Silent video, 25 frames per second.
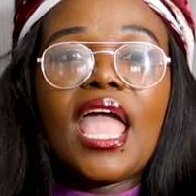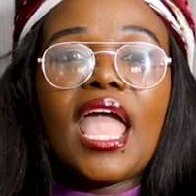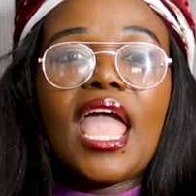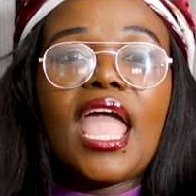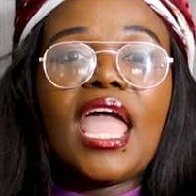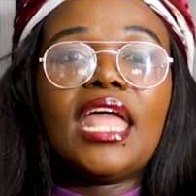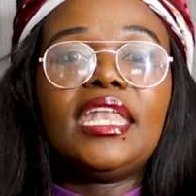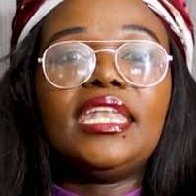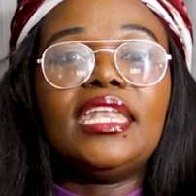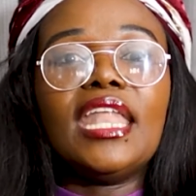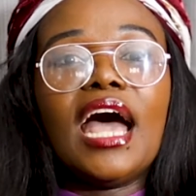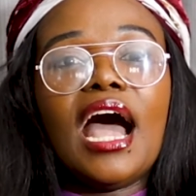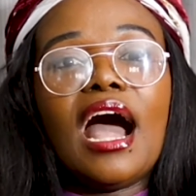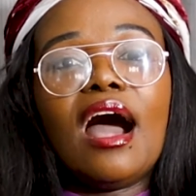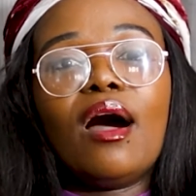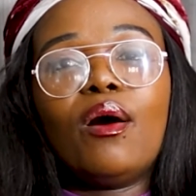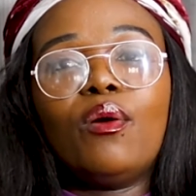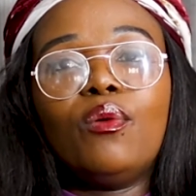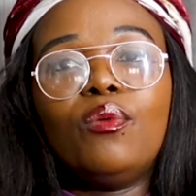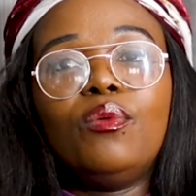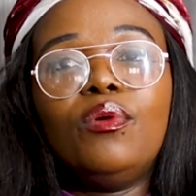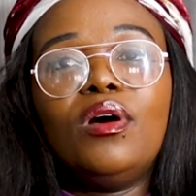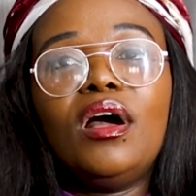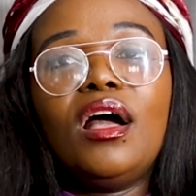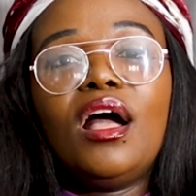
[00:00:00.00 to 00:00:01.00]
and
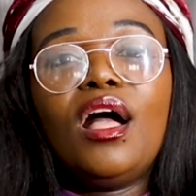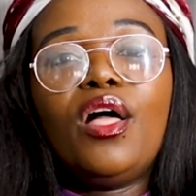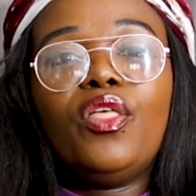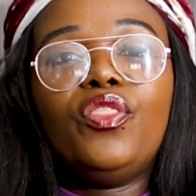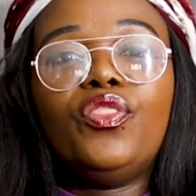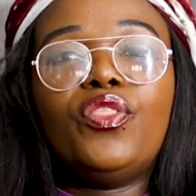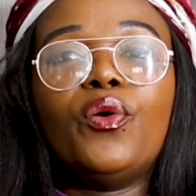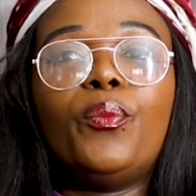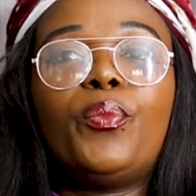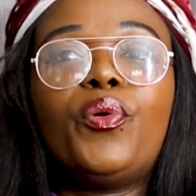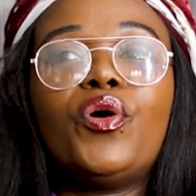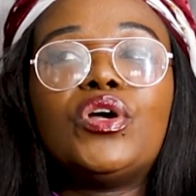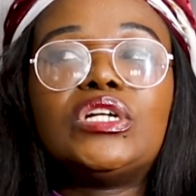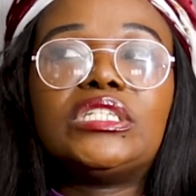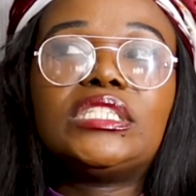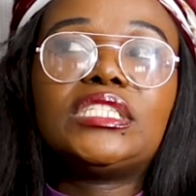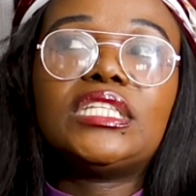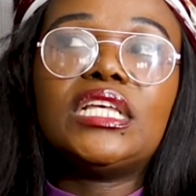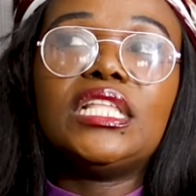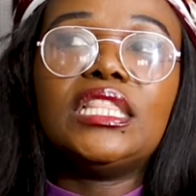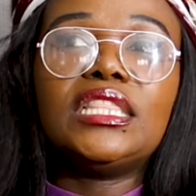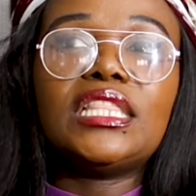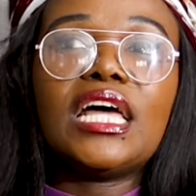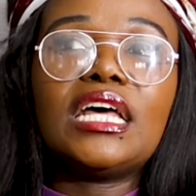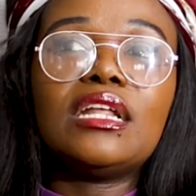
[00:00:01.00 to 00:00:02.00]
now the
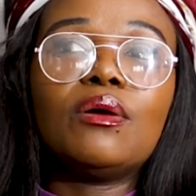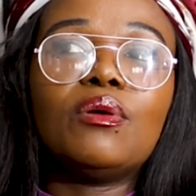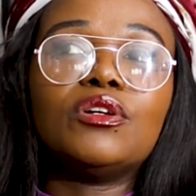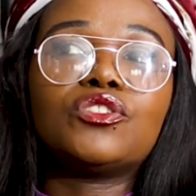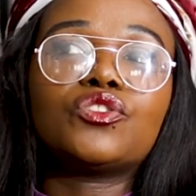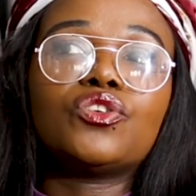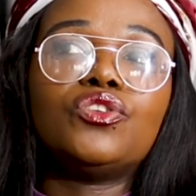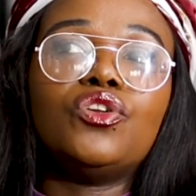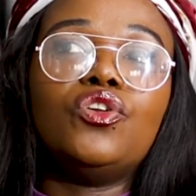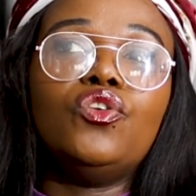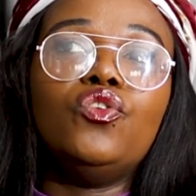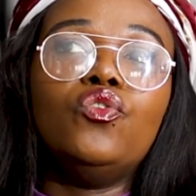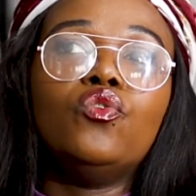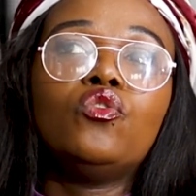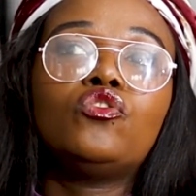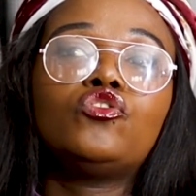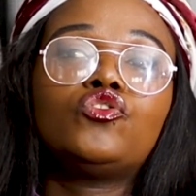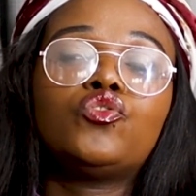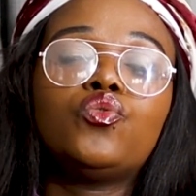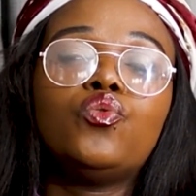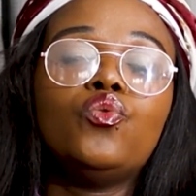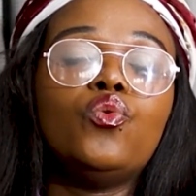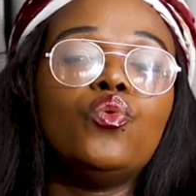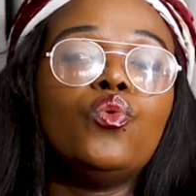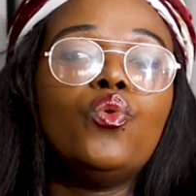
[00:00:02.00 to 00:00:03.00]
person that I was going to look
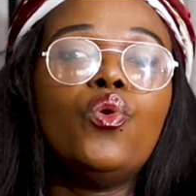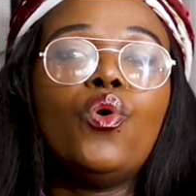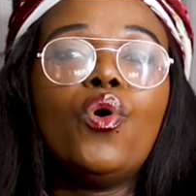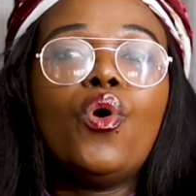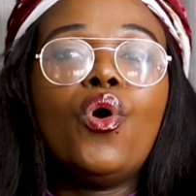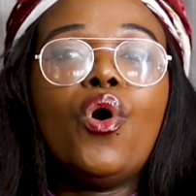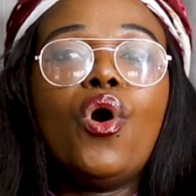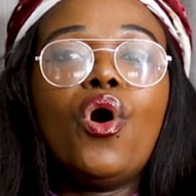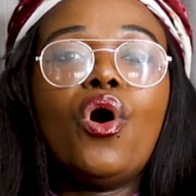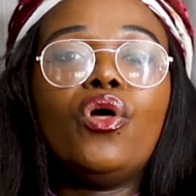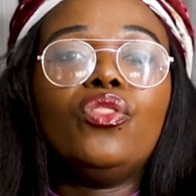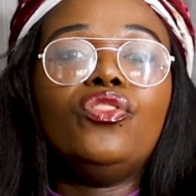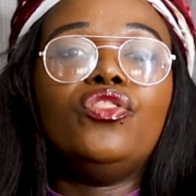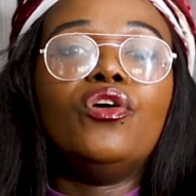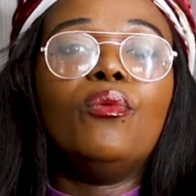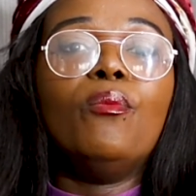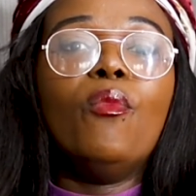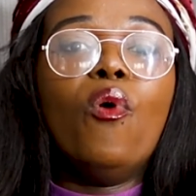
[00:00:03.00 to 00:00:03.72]
to the